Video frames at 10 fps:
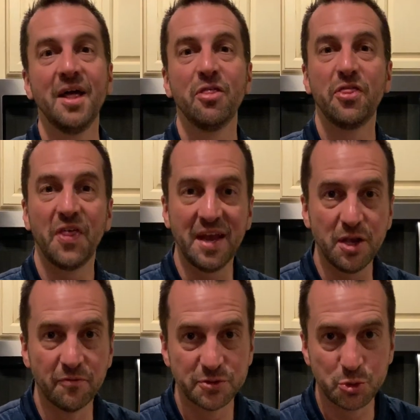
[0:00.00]
Thank you
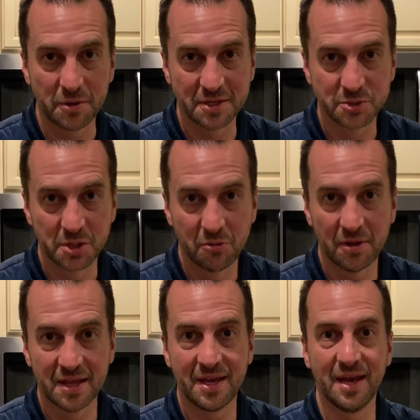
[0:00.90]
for joining us on The
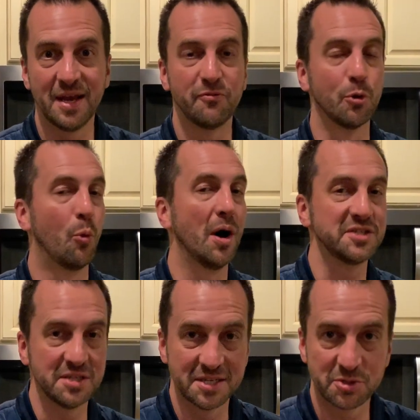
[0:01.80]
Grilling King. If you're
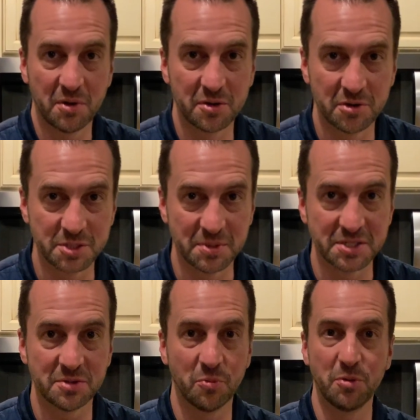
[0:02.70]
watching this around Christmas,
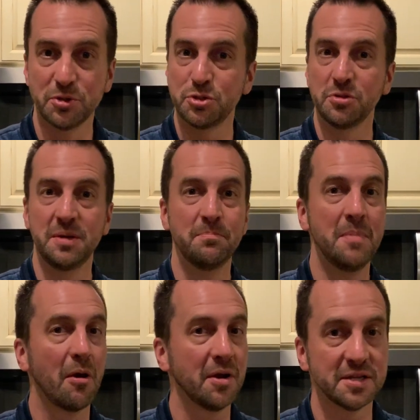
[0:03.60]
we wish you the
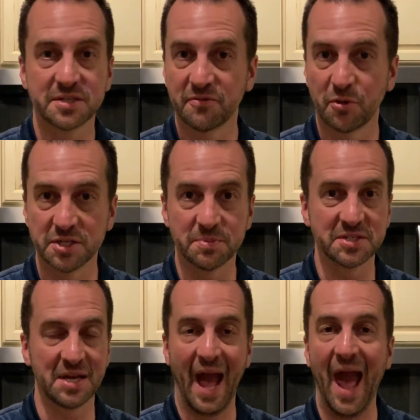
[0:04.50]
merriest of Christmas
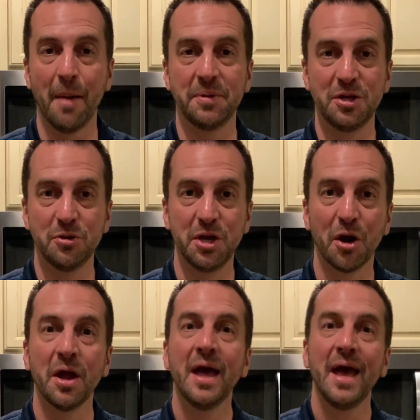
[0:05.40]
and a Happy New
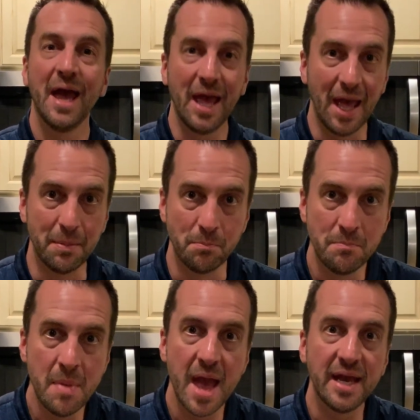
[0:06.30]
Year. And
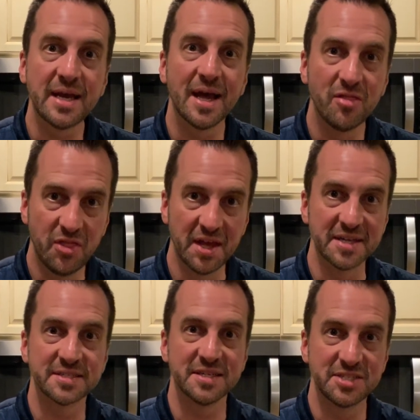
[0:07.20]
make
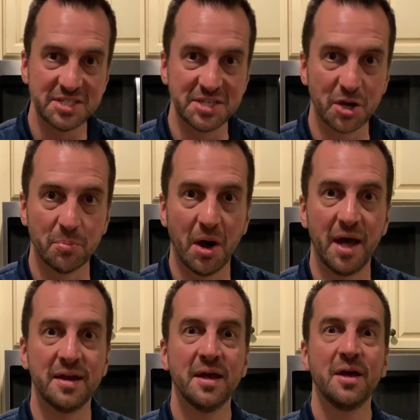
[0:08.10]
this steer
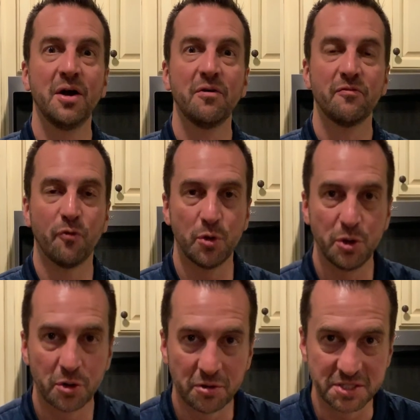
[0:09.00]
butt for your
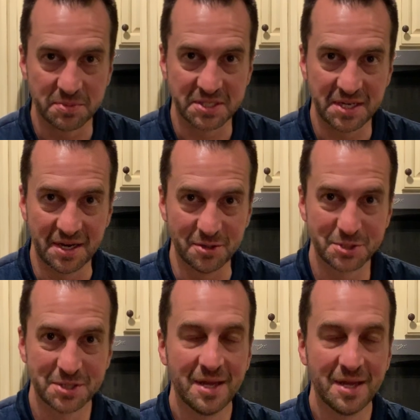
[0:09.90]
Christmas dinners.